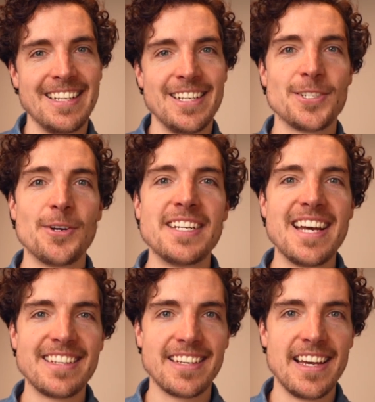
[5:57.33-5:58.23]
So in
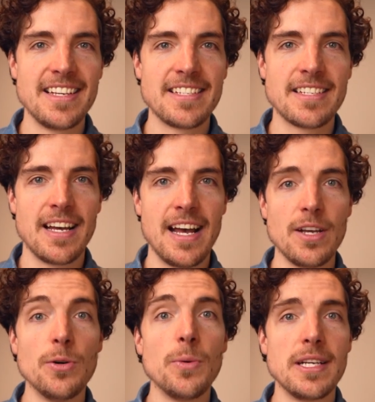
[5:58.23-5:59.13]
that case, I
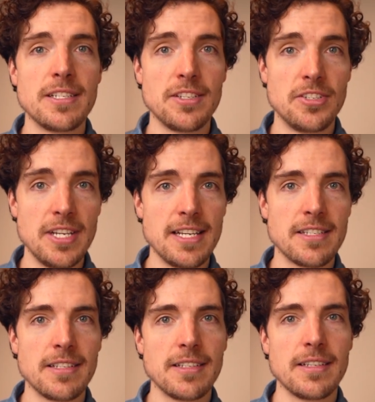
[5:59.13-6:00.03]
always
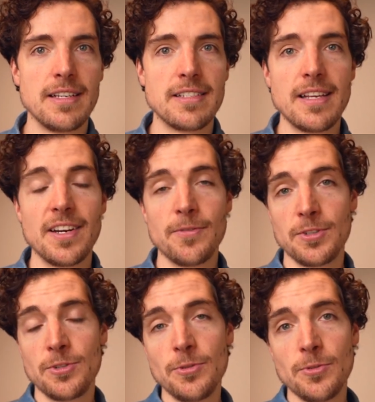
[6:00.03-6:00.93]
suggest, instead of
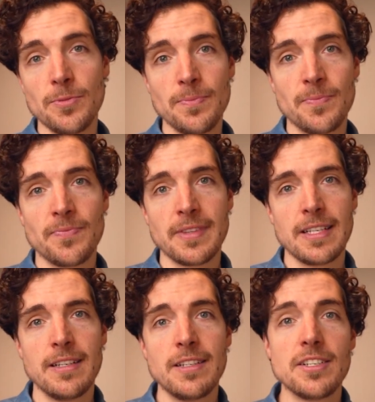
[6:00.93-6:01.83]
assume,
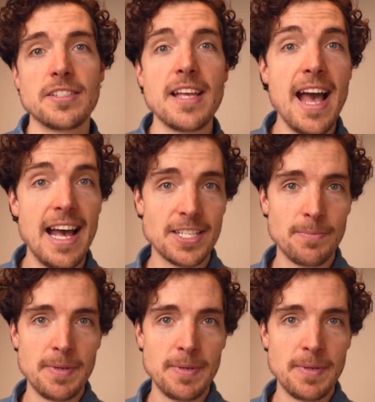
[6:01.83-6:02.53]
just ask